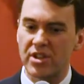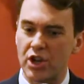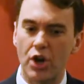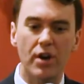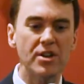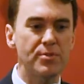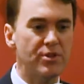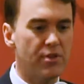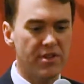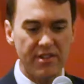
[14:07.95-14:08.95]
encouragement
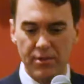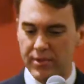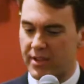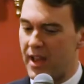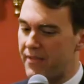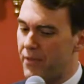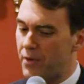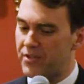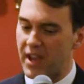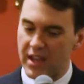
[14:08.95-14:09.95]
to us because it was like
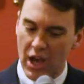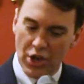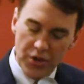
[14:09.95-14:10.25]
folks saying,